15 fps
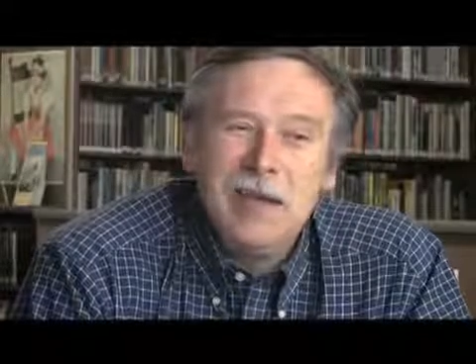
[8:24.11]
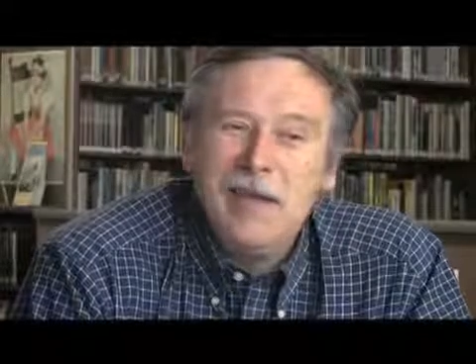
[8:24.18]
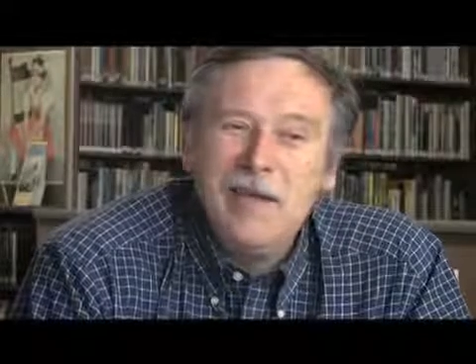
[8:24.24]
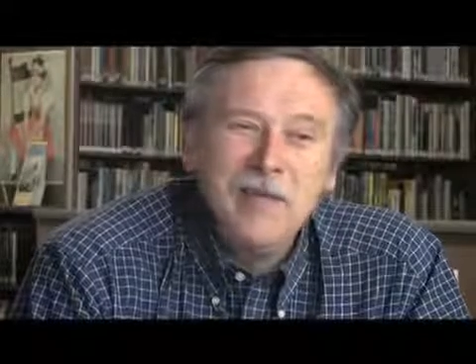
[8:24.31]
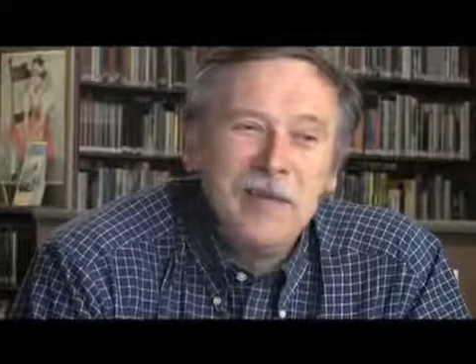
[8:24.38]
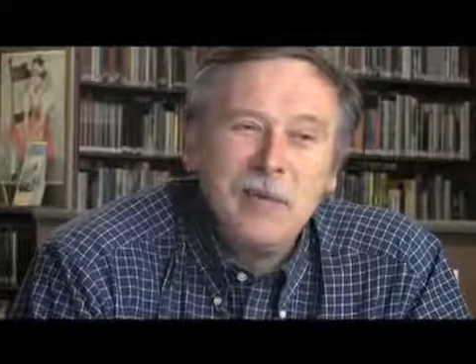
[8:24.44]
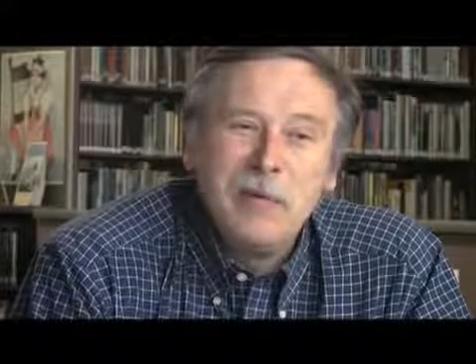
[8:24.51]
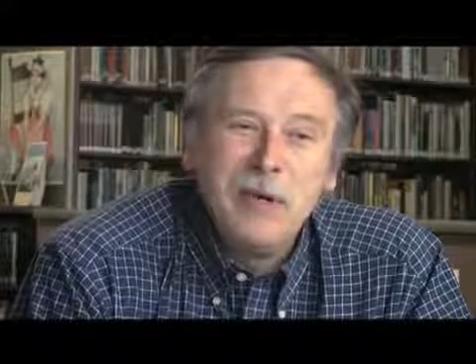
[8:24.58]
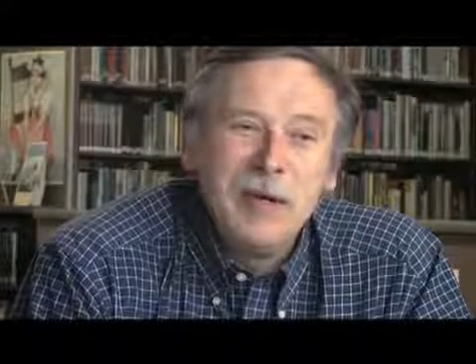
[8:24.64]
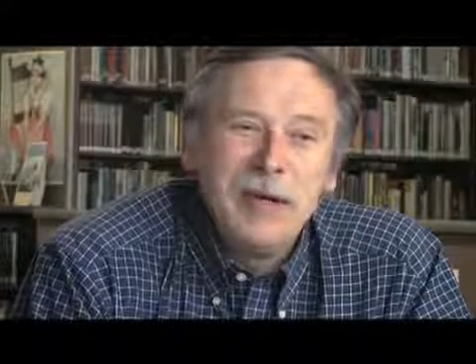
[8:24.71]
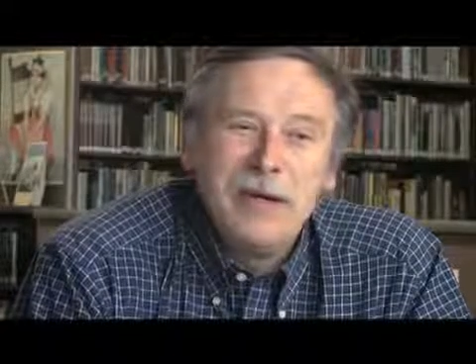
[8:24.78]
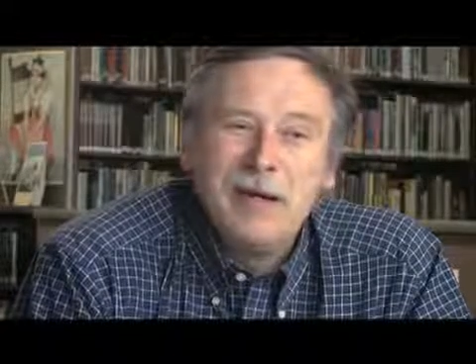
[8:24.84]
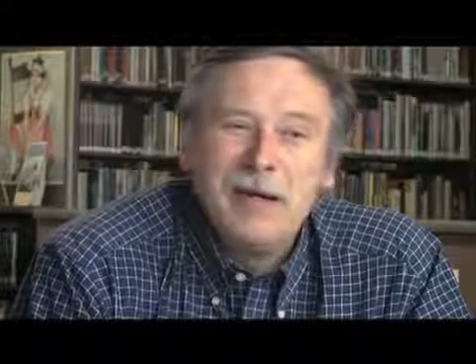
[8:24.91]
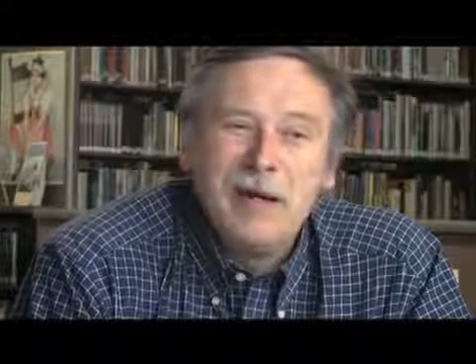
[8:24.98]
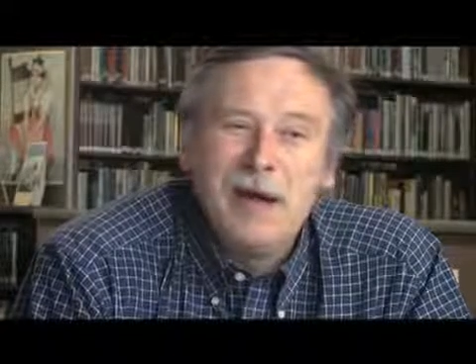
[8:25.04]

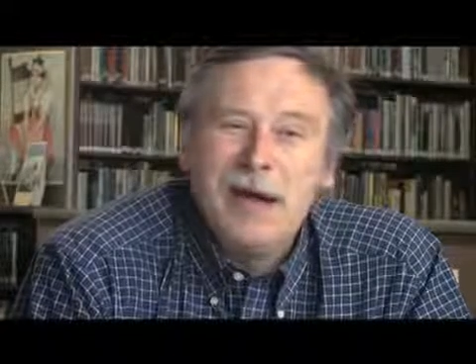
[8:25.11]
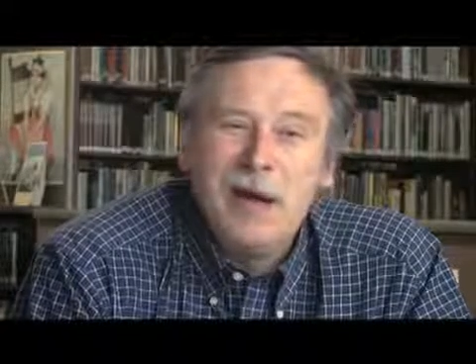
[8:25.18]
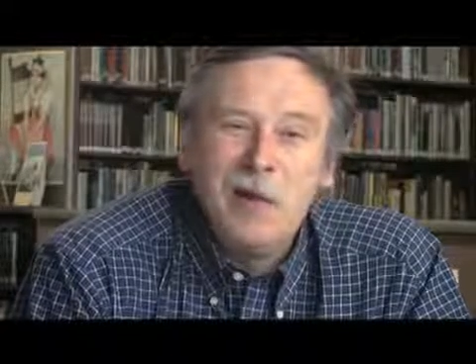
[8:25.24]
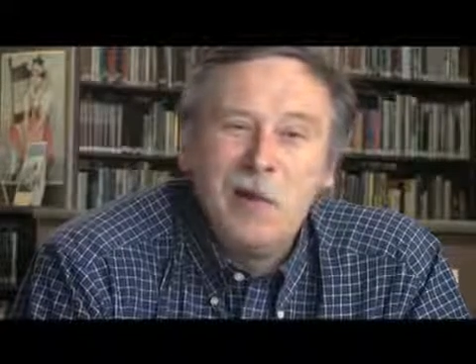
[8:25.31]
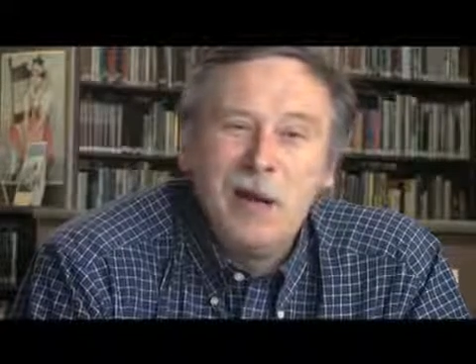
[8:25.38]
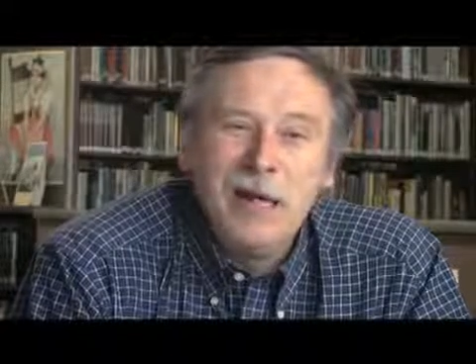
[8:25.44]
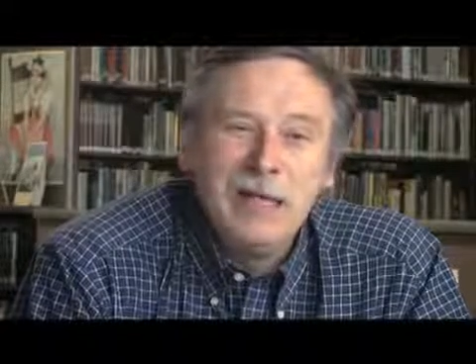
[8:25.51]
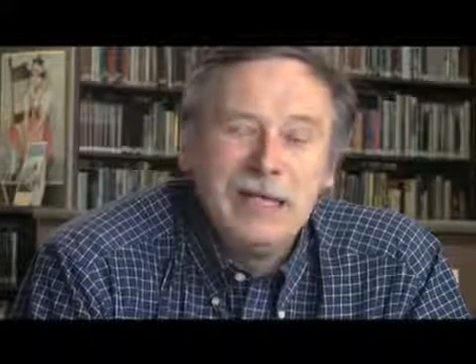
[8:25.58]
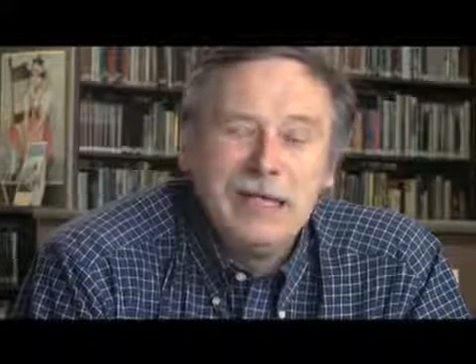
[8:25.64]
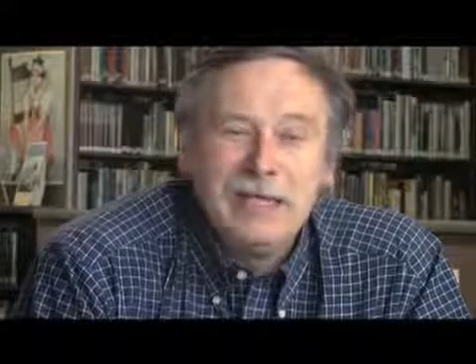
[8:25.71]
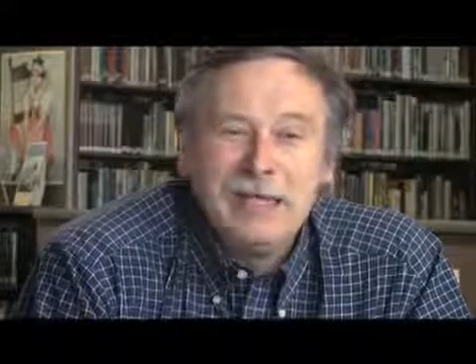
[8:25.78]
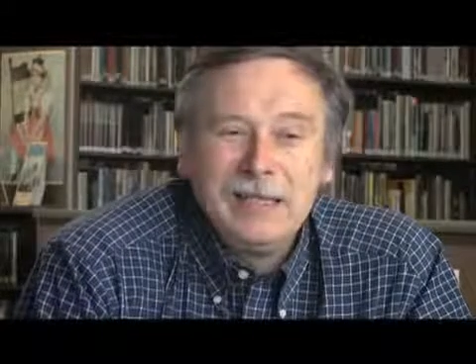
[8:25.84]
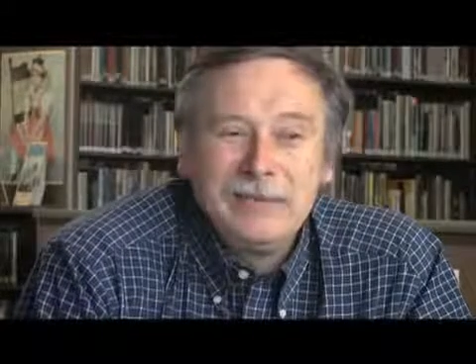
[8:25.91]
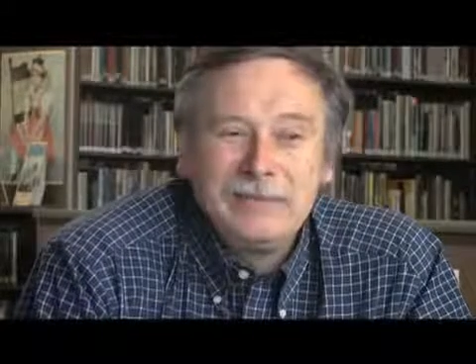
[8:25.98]
everywhere I went,